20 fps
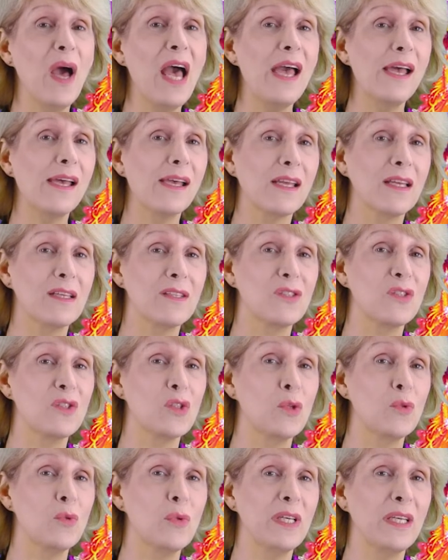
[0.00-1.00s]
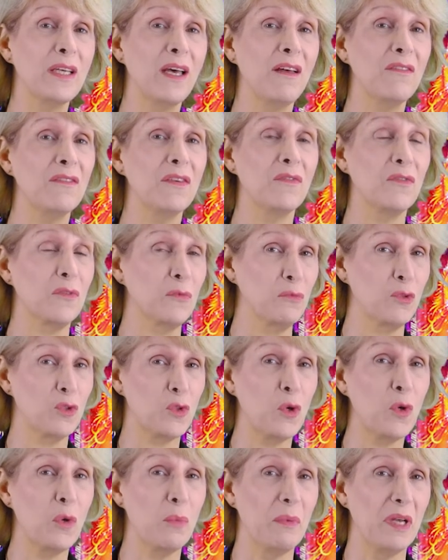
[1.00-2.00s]
ways to recover from
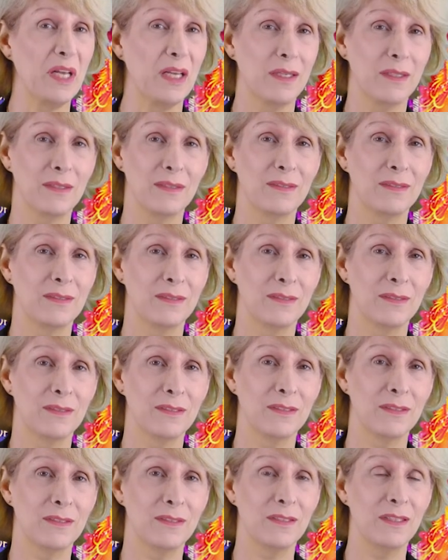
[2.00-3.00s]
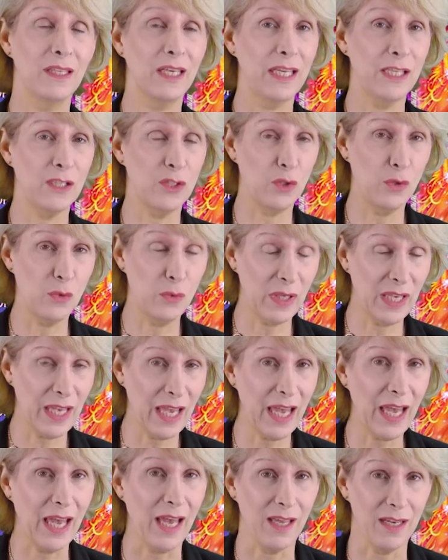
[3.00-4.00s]
trauma. And you
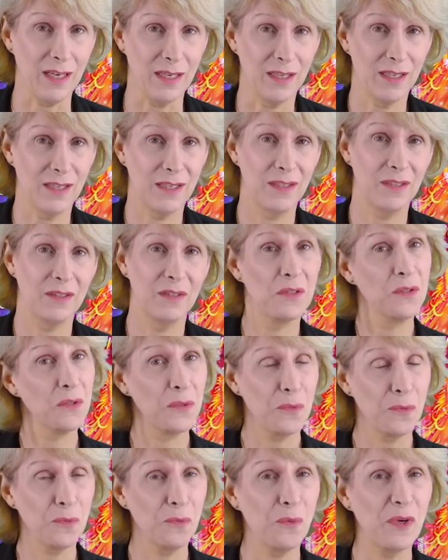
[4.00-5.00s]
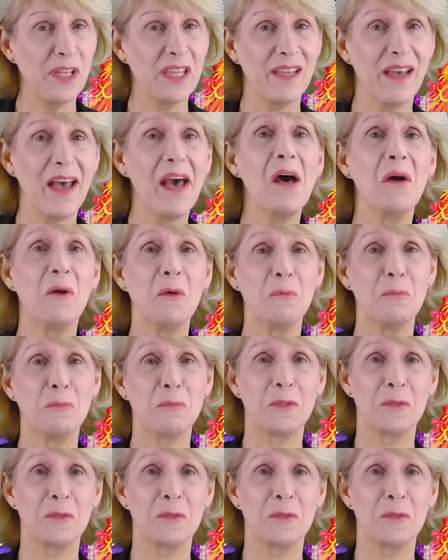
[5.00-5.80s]
can with help.